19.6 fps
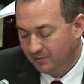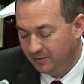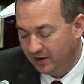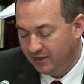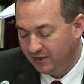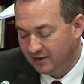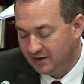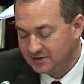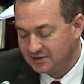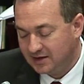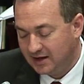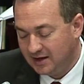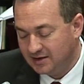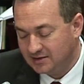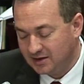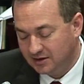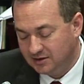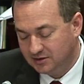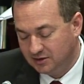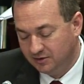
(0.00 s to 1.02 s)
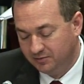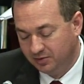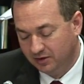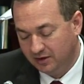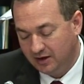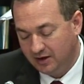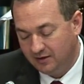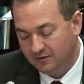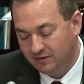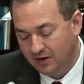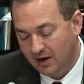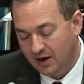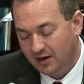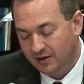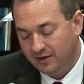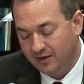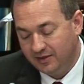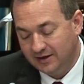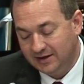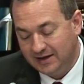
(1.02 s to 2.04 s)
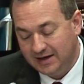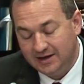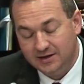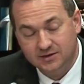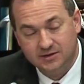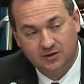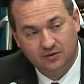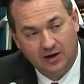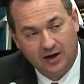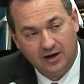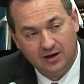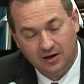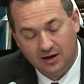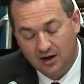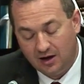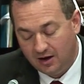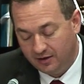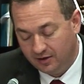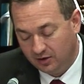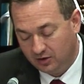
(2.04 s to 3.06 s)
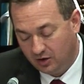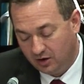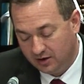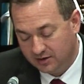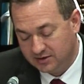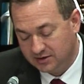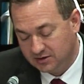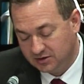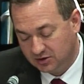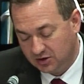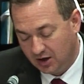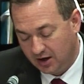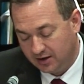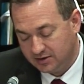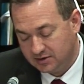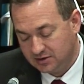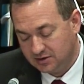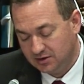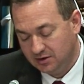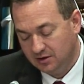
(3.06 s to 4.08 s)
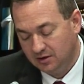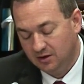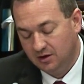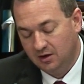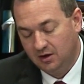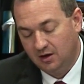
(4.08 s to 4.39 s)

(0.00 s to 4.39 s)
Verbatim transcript: But in this case, I do believe that the need is great and the cause is just.